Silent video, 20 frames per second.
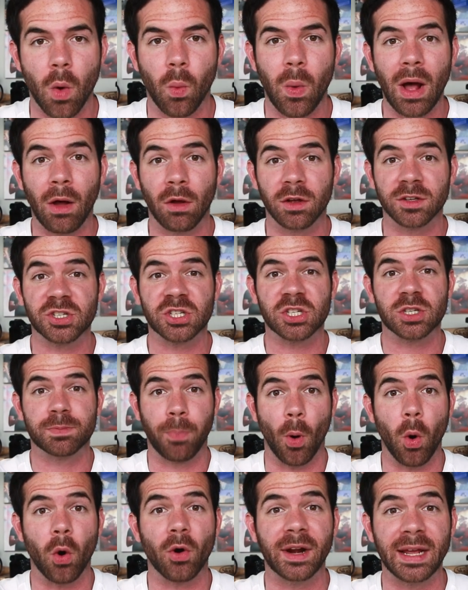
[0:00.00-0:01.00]
Well,
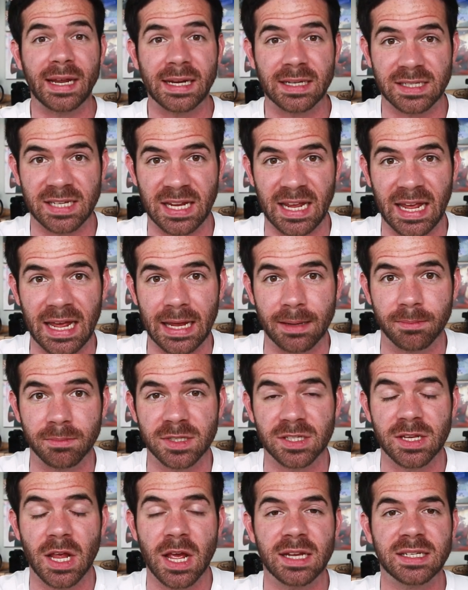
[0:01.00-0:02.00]
sporting
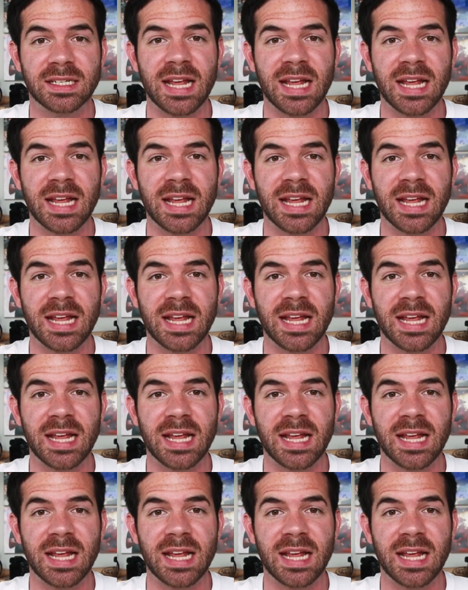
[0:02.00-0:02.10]
teams